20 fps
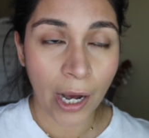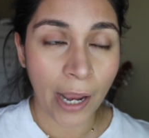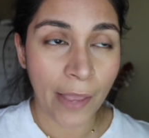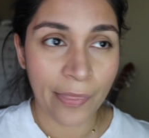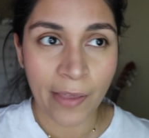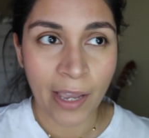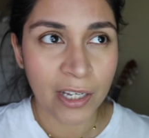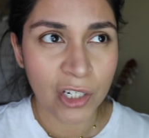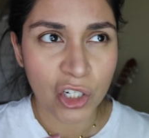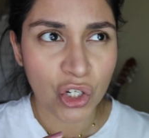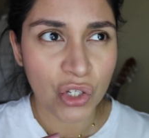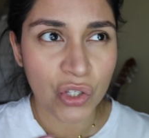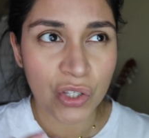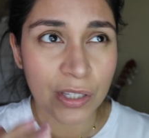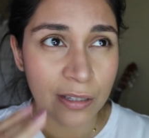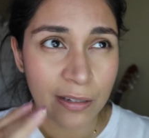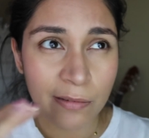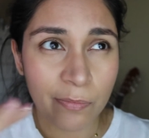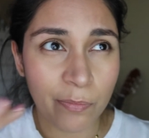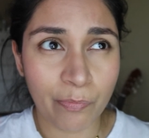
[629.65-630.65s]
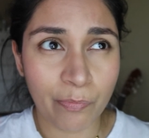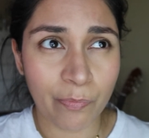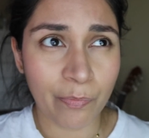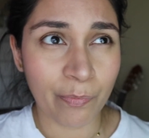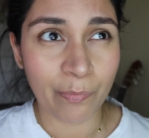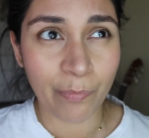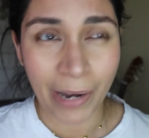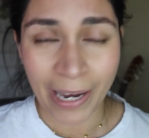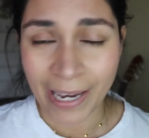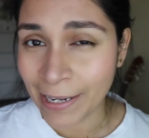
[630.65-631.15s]
and that's just
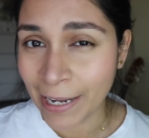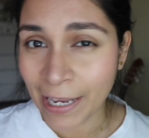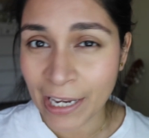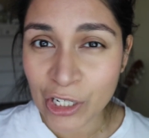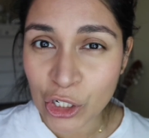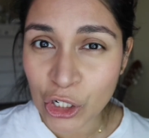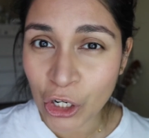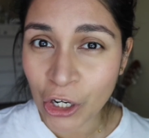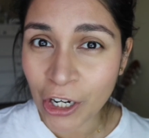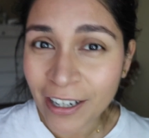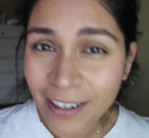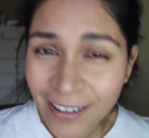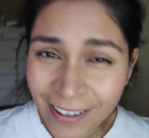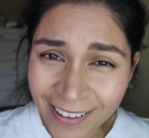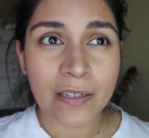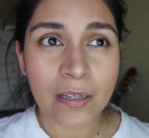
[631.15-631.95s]
by nature.